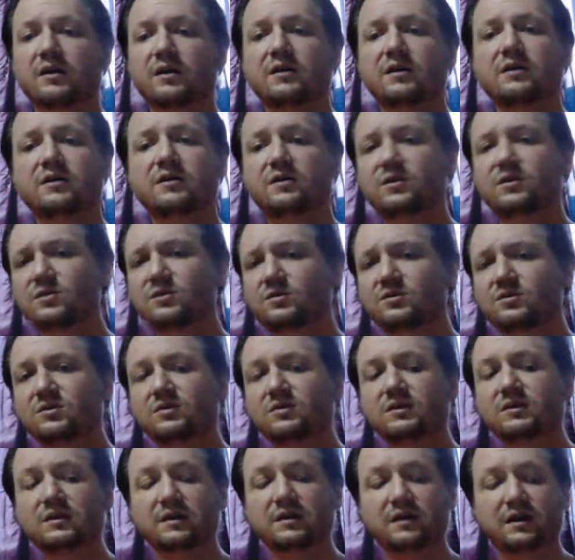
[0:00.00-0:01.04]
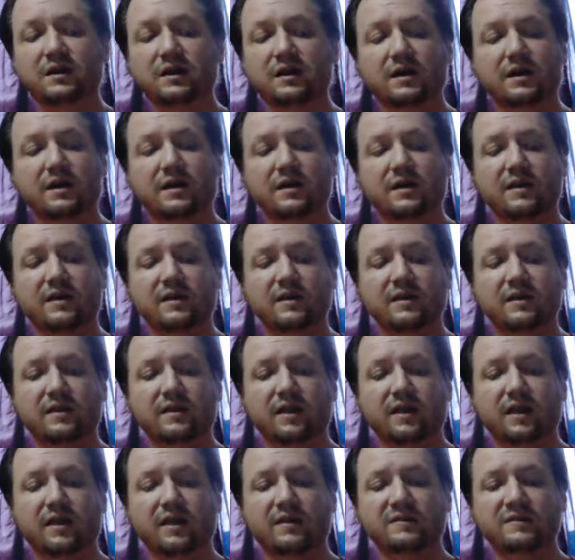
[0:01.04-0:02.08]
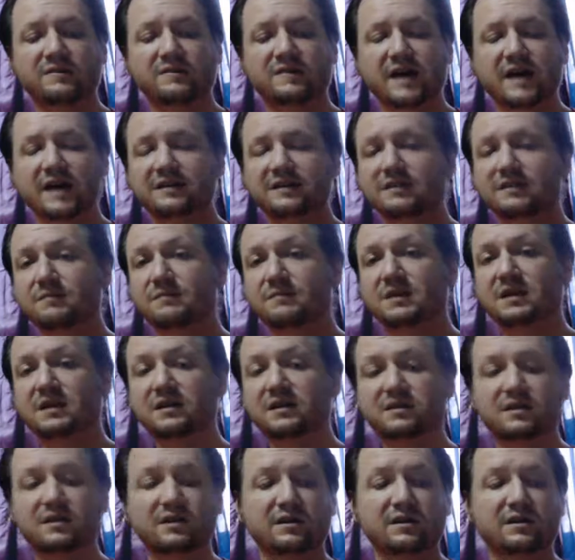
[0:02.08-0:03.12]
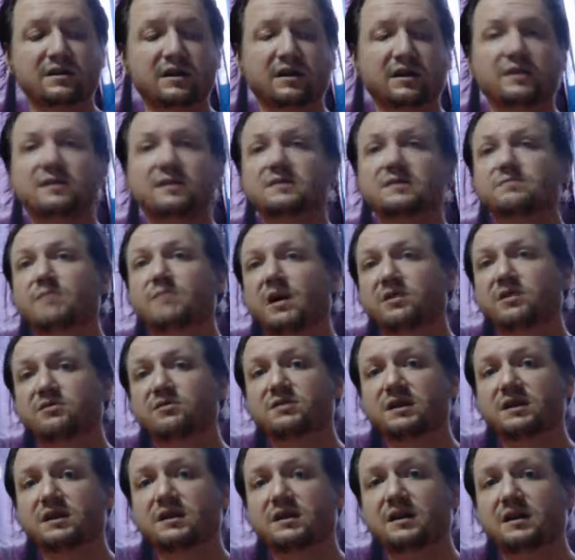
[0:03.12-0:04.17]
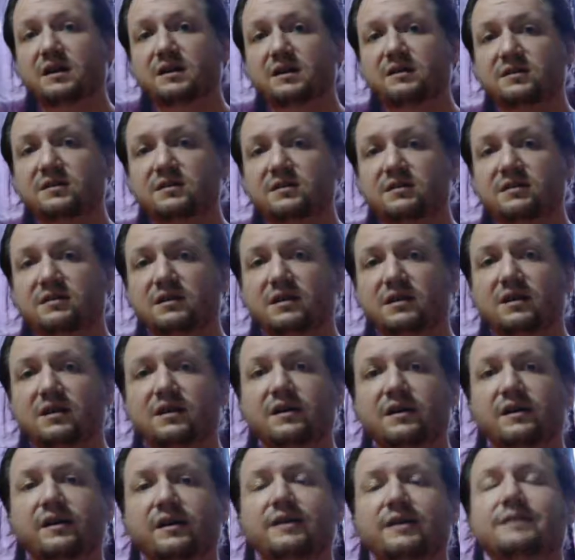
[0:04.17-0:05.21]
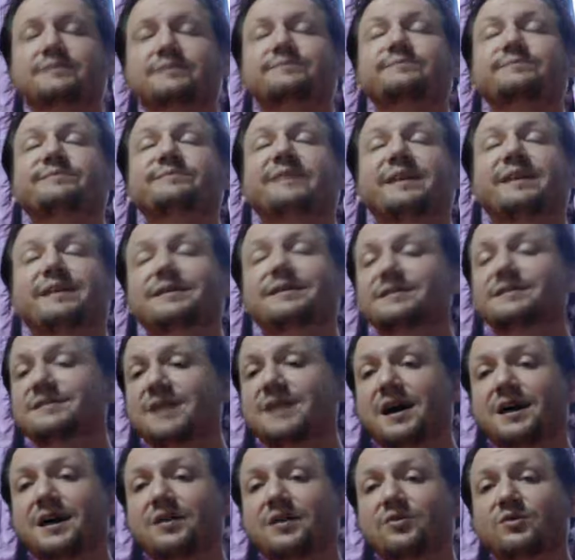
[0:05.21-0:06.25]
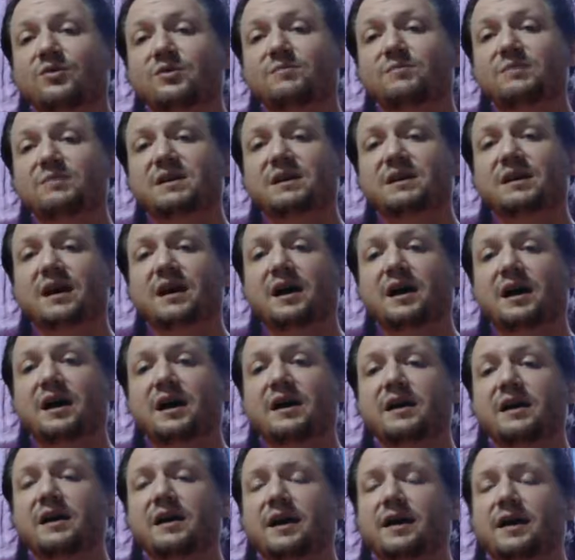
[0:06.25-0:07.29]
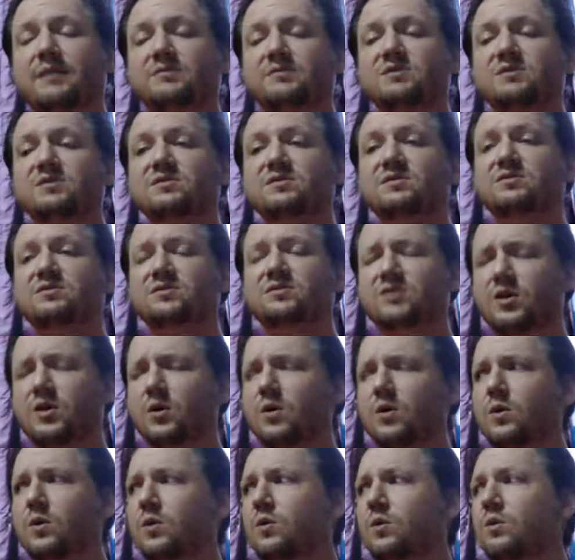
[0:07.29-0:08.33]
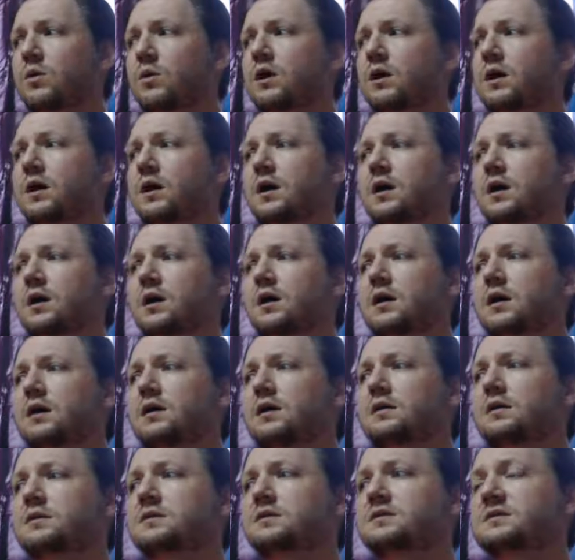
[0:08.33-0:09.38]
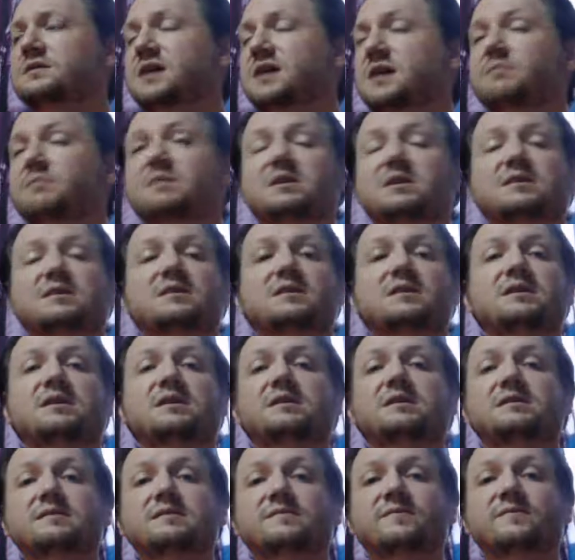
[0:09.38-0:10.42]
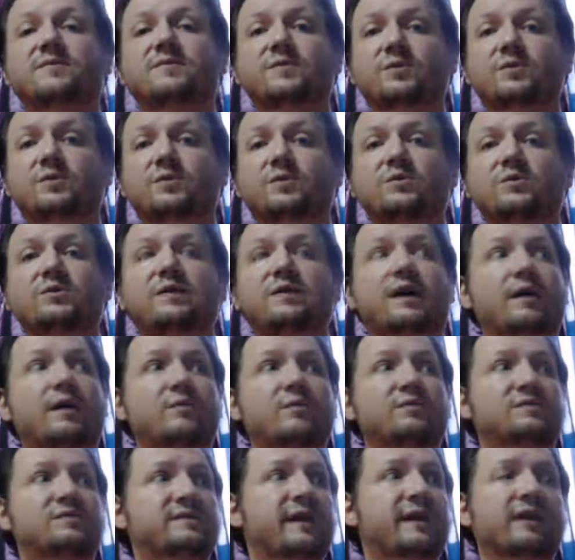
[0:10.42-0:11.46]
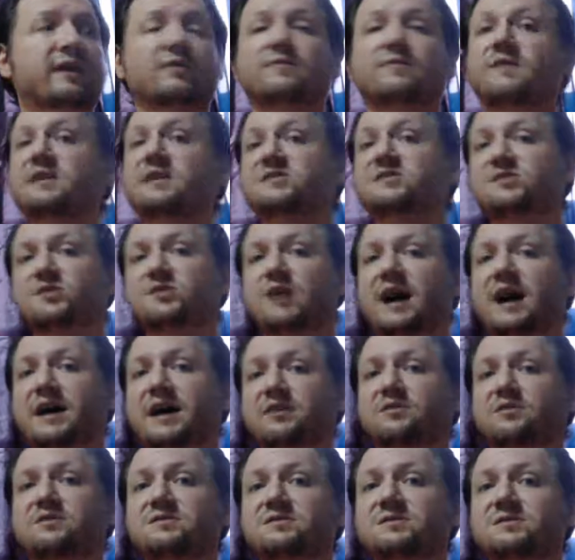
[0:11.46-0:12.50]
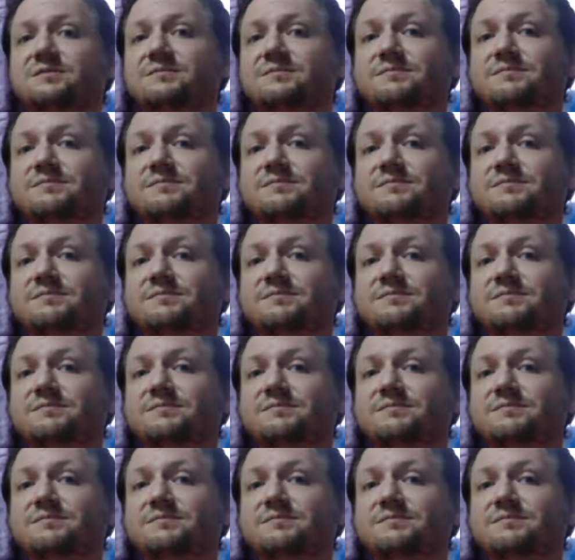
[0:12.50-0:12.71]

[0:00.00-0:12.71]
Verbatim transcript: usually that temptation in this modern day and age is not going to be, I am so tempted to eat some food that was sacrificed to idols.